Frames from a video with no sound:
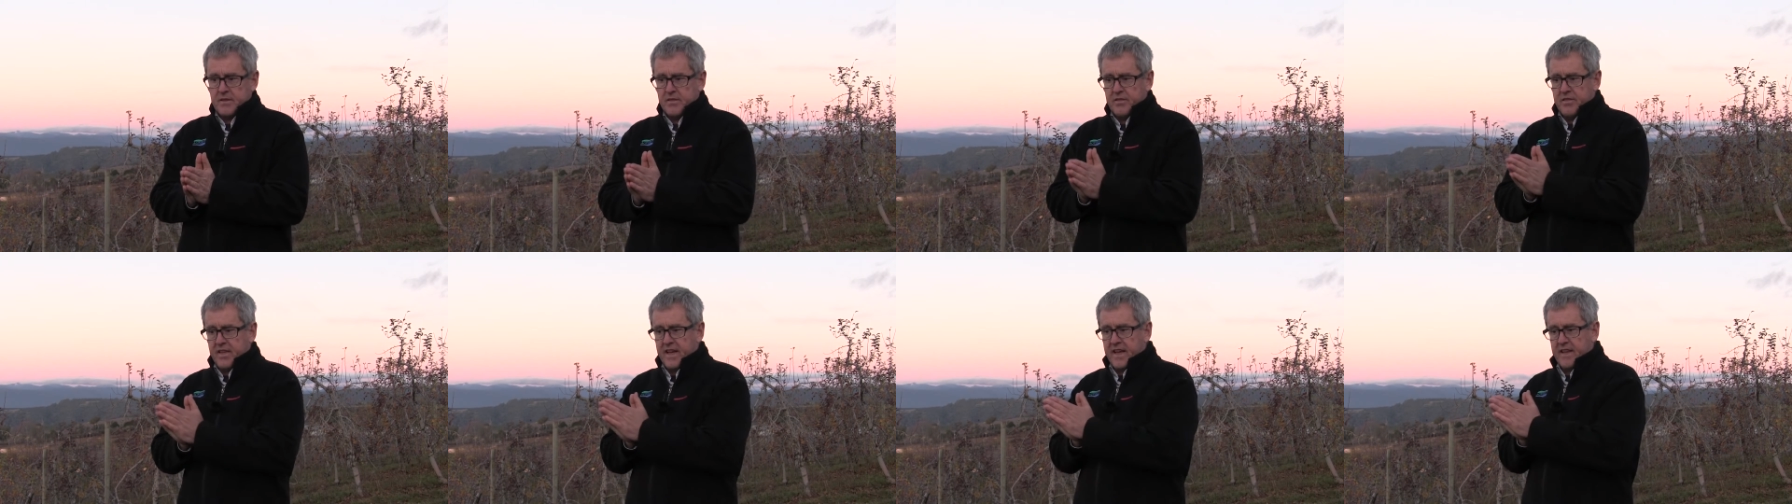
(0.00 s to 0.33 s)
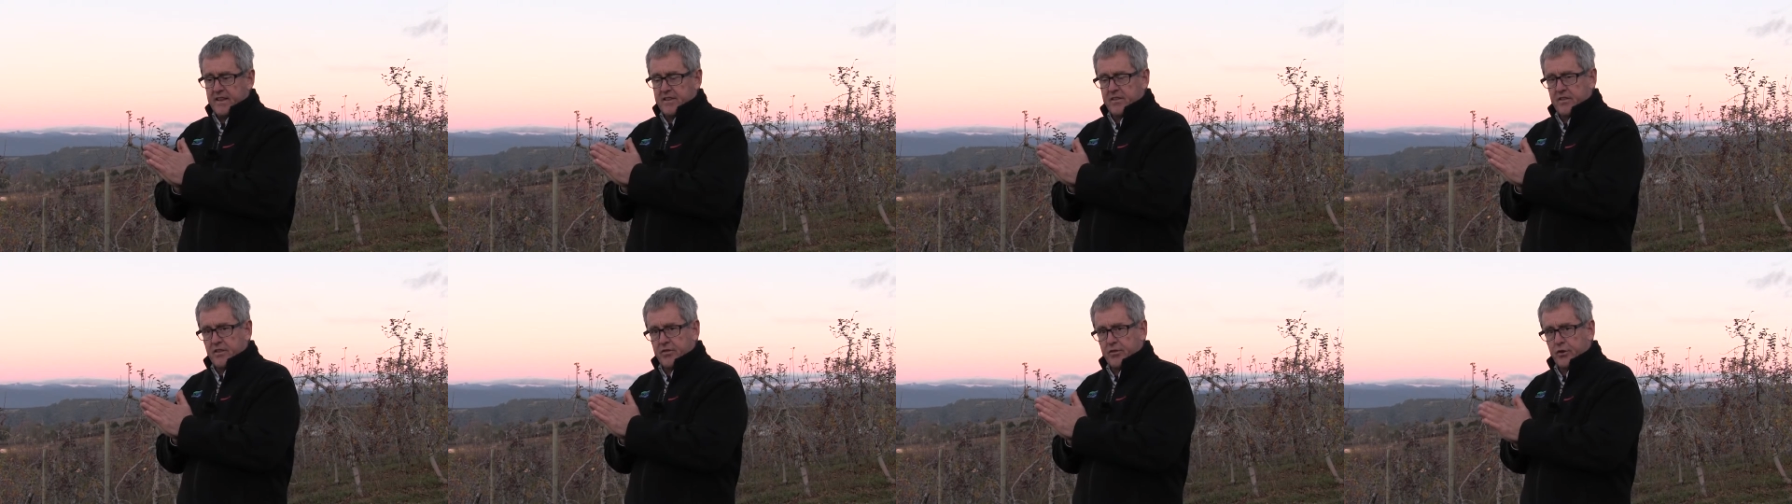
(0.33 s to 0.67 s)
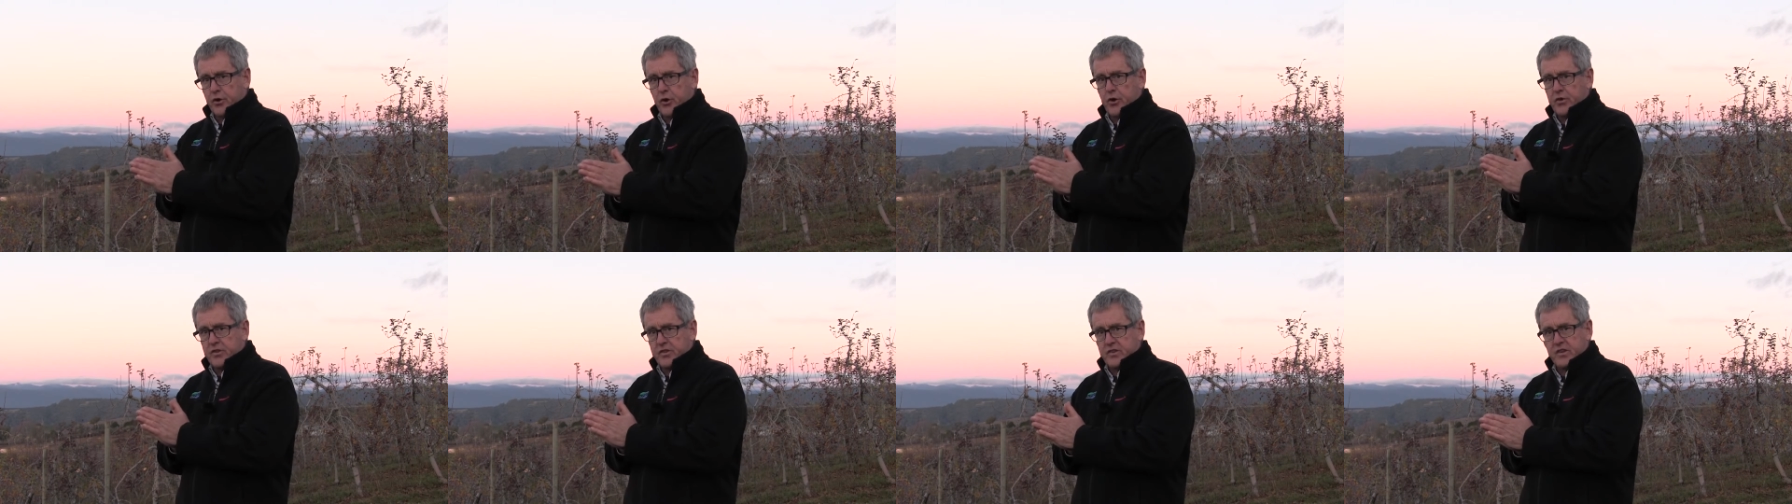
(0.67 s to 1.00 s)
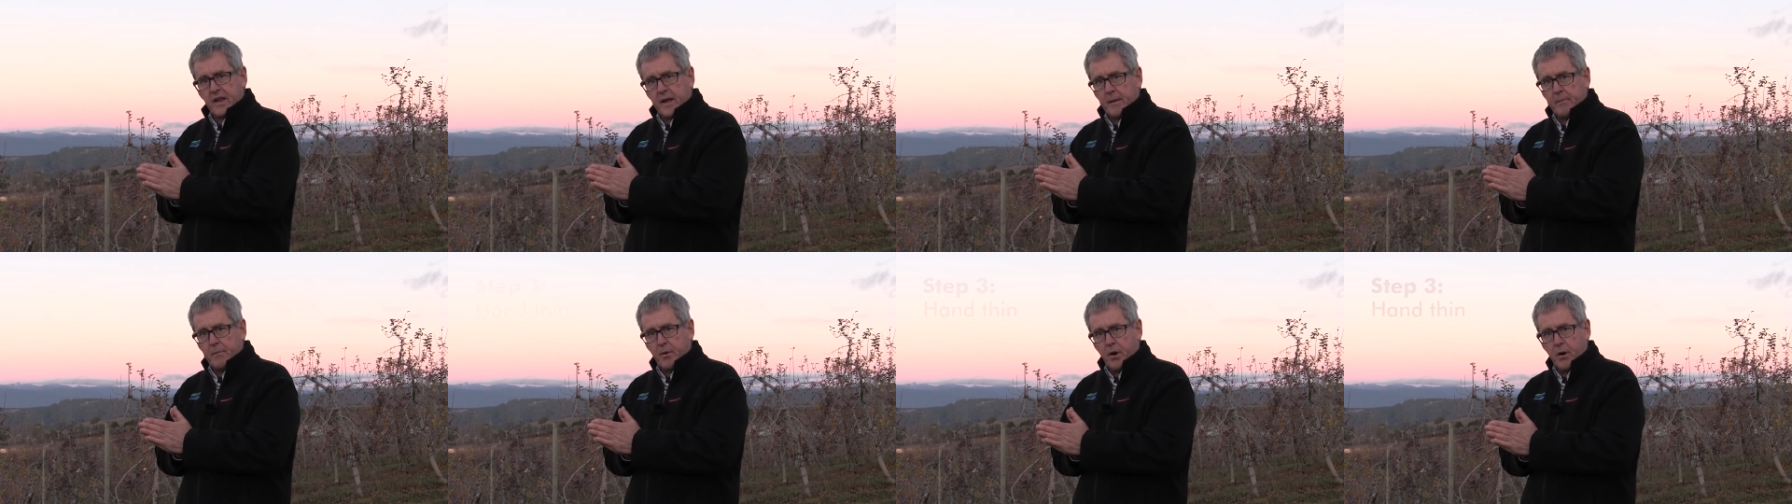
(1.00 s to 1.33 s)
Then the third
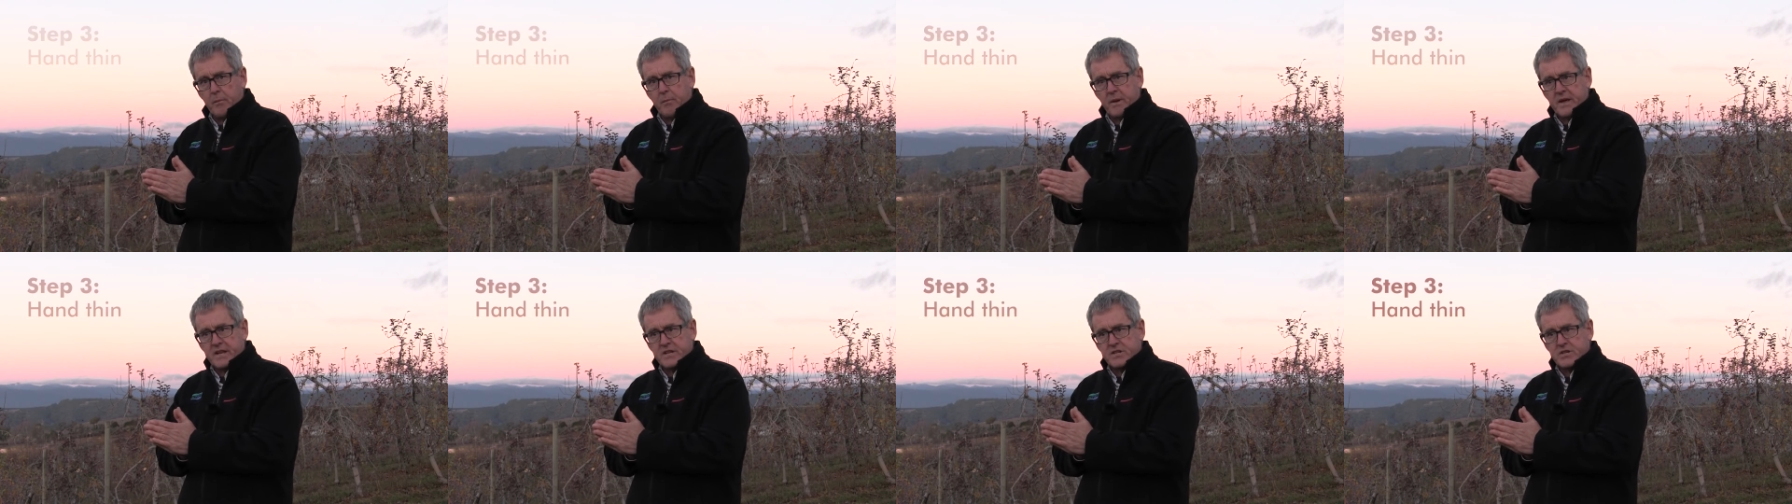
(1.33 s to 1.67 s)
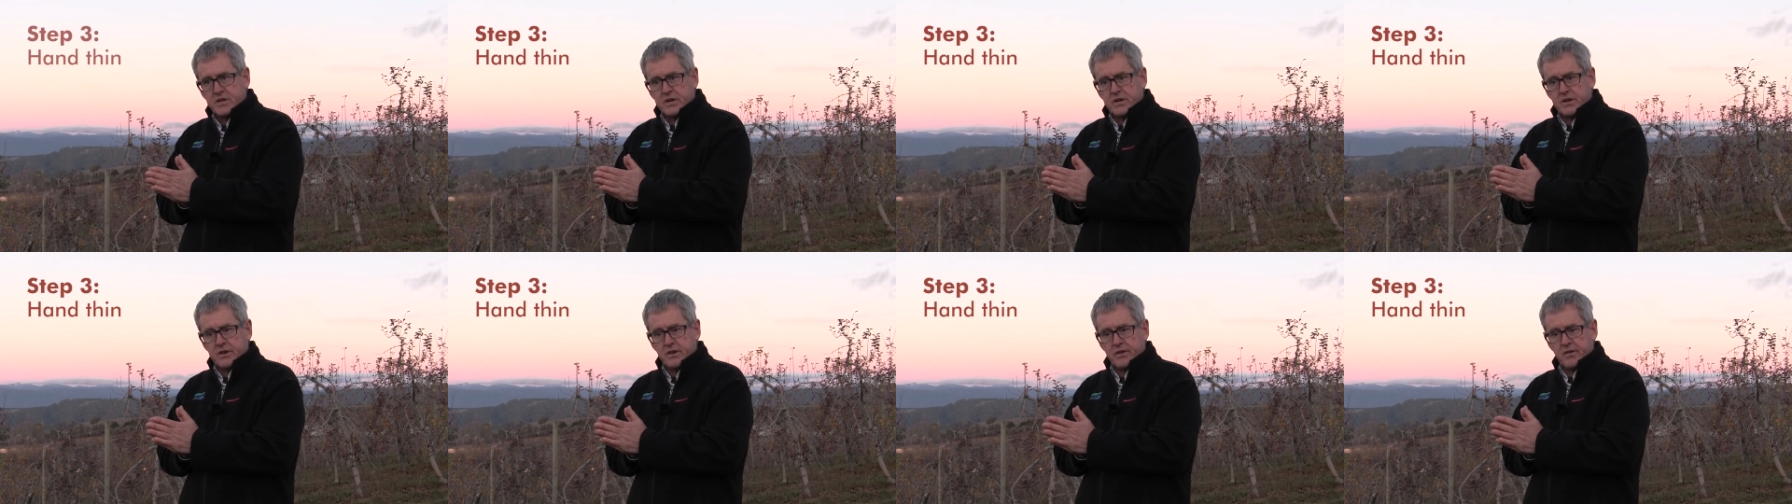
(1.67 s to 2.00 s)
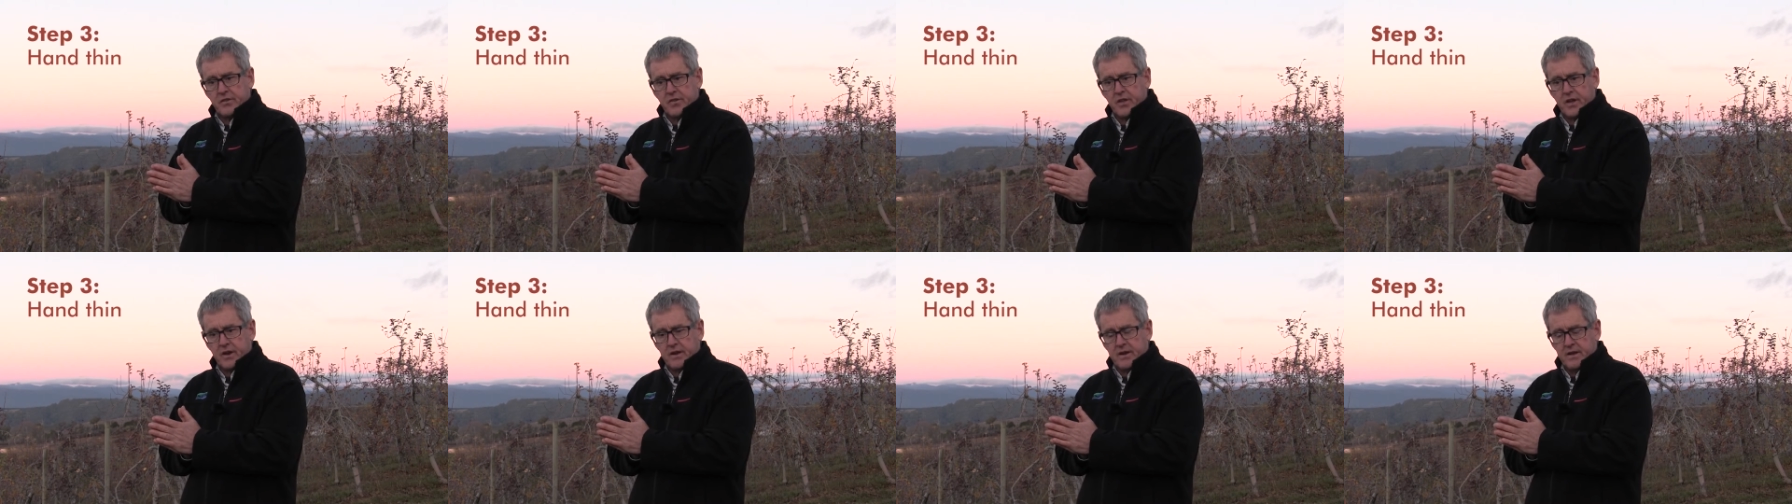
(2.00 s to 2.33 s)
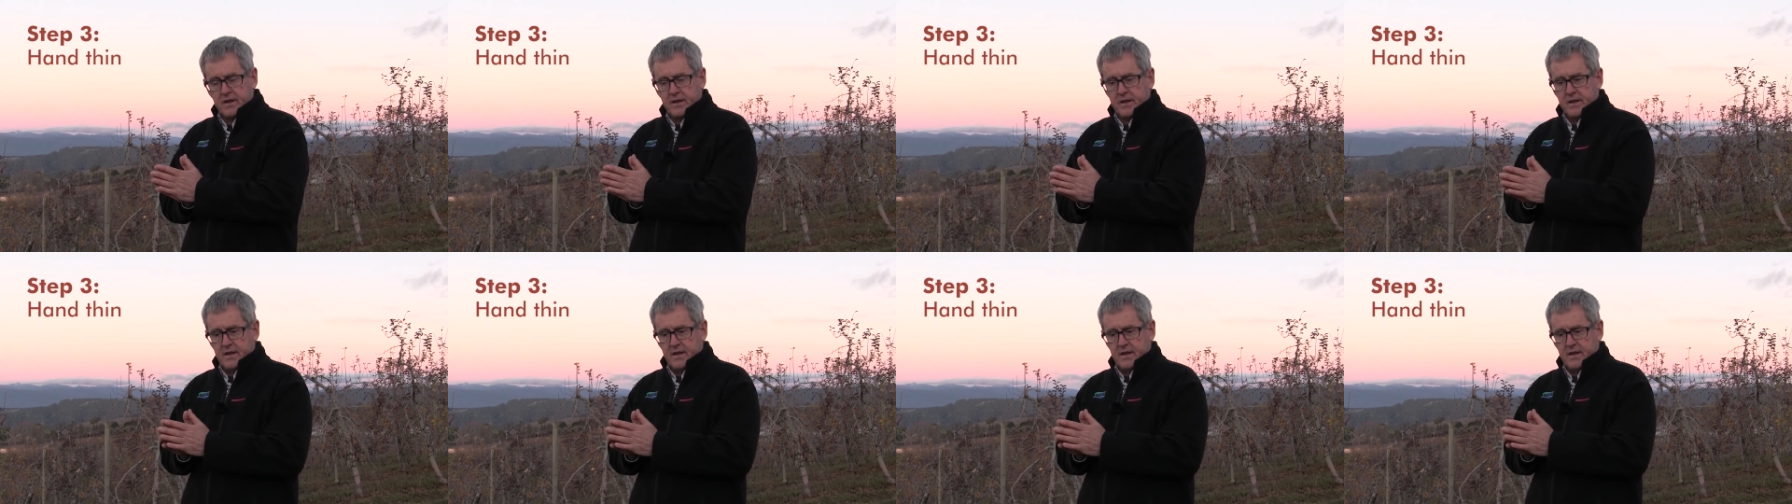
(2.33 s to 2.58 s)
step I mentioned is that